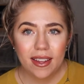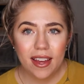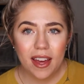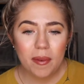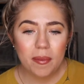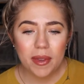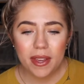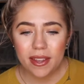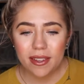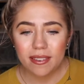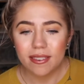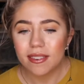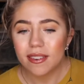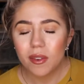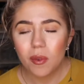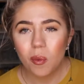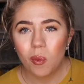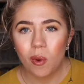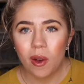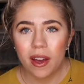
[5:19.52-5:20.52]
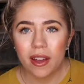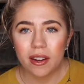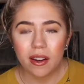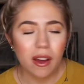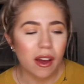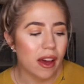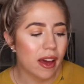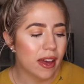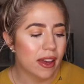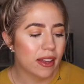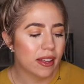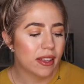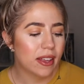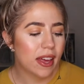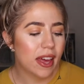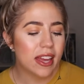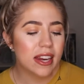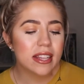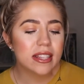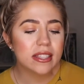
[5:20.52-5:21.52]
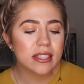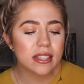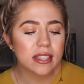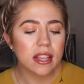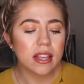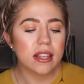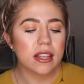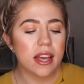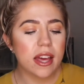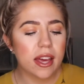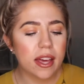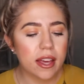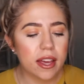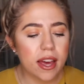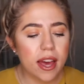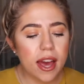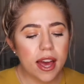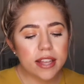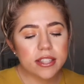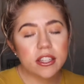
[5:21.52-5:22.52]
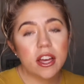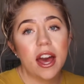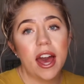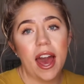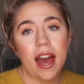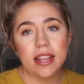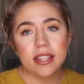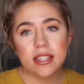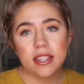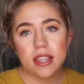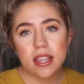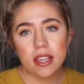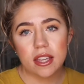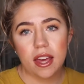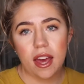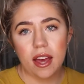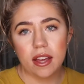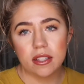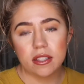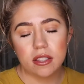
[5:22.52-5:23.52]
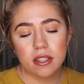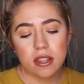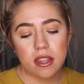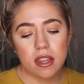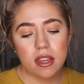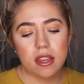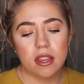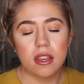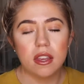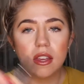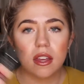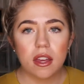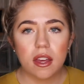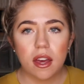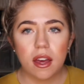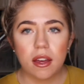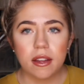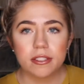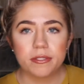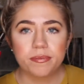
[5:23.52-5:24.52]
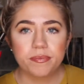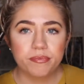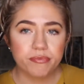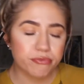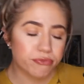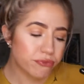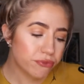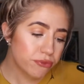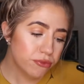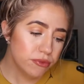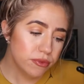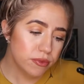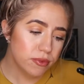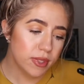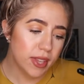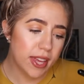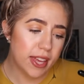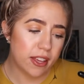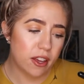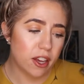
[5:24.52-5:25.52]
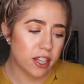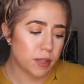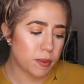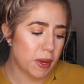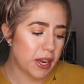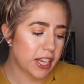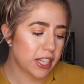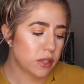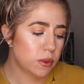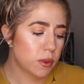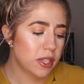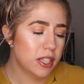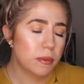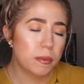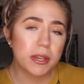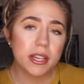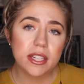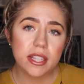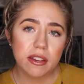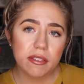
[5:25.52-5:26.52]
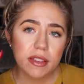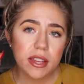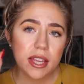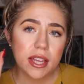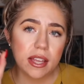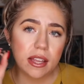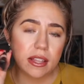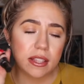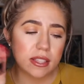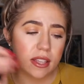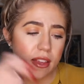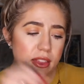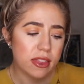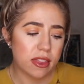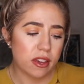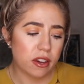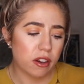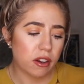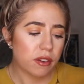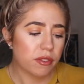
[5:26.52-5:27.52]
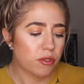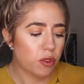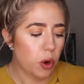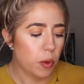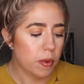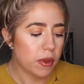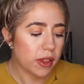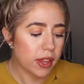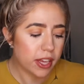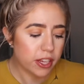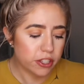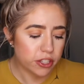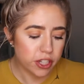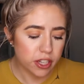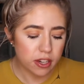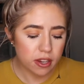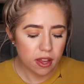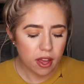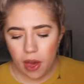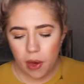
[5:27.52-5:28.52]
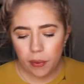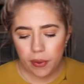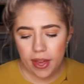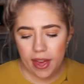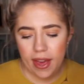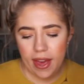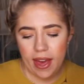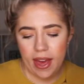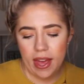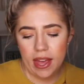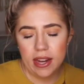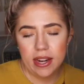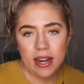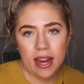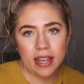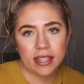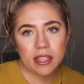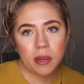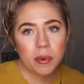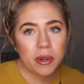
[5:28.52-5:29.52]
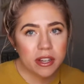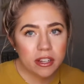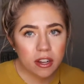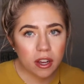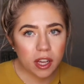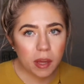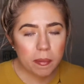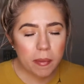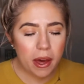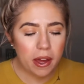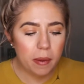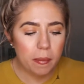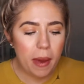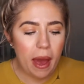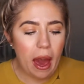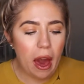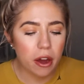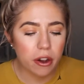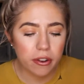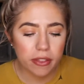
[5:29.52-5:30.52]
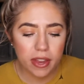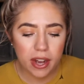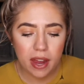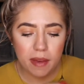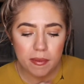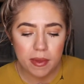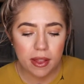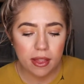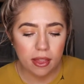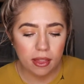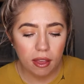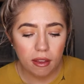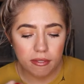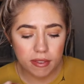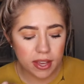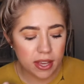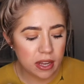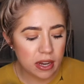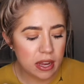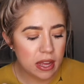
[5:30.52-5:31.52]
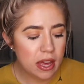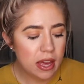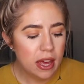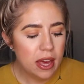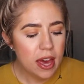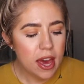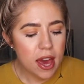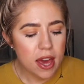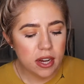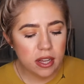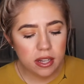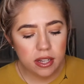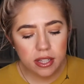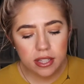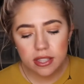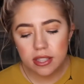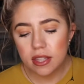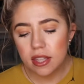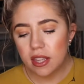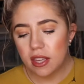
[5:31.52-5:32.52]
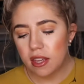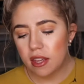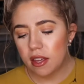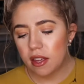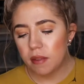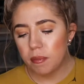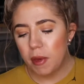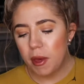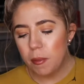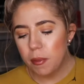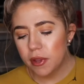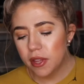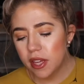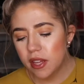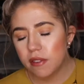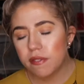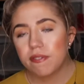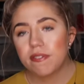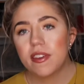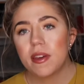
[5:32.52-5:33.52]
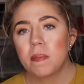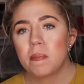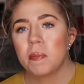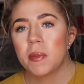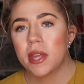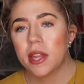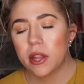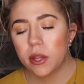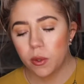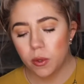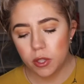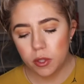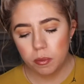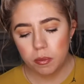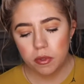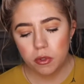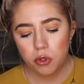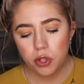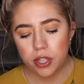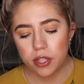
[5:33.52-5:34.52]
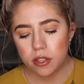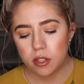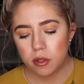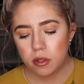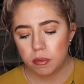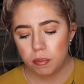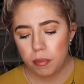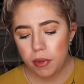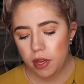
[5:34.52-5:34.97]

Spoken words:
I mean, why not? And it's not as thick as the Cosmetics ones, but it definitely is a thicker formulation. Okay, next I want to talk about a powder that I've been loving, and it is the Maybelline Fit Me Loose this